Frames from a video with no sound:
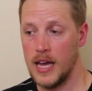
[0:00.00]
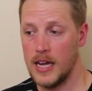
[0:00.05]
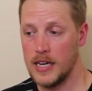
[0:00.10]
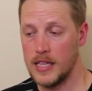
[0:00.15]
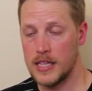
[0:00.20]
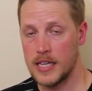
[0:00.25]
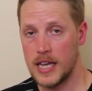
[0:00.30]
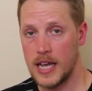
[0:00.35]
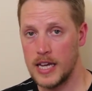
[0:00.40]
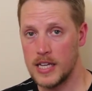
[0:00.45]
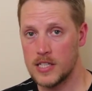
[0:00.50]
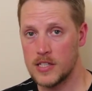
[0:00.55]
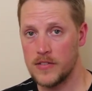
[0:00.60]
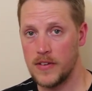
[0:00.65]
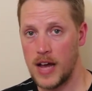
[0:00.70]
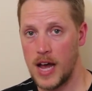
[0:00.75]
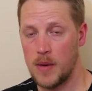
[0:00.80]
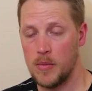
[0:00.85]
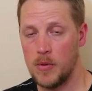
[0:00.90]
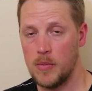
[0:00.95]
and in the
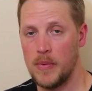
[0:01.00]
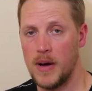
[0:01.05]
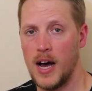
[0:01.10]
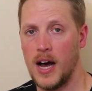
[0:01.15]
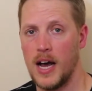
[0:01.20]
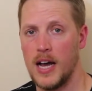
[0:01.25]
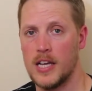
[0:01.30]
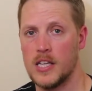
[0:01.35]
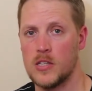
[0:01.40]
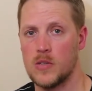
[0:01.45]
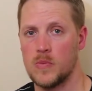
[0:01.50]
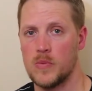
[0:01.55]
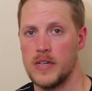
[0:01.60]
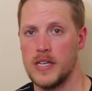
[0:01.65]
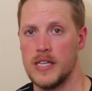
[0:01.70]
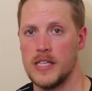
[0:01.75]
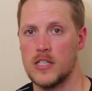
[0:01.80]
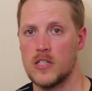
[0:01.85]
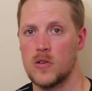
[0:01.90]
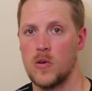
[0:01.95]
case of apple pies,
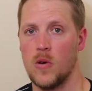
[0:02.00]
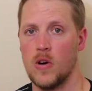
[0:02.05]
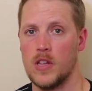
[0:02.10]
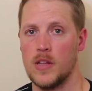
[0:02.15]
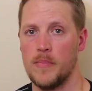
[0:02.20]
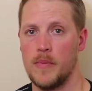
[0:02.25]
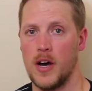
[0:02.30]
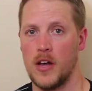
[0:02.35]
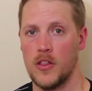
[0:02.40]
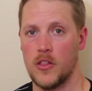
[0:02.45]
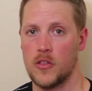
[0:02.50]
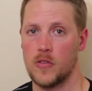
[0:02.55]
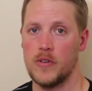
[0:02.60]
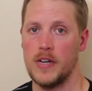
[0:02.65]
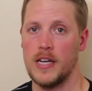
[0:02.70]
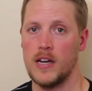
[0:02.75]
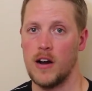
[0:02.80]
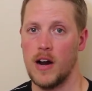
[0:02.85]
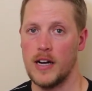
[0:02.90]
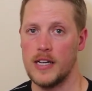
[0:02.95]
we score them on
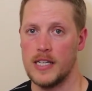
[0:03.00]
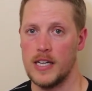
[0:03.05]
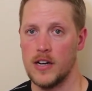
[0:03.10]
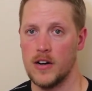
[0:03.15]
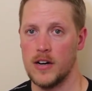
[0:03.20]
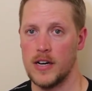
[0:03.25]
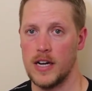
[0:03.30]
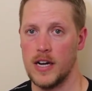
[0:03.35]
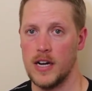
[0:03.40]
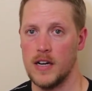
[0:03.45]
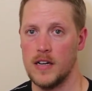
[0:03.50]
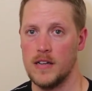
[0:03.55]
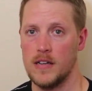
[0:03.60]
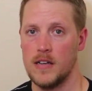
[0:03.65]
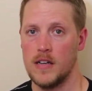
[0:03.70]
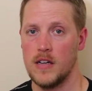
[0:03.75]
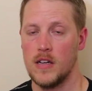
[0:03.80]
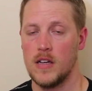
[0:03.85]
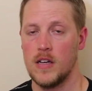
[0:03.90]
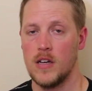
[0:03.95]
3 criteria.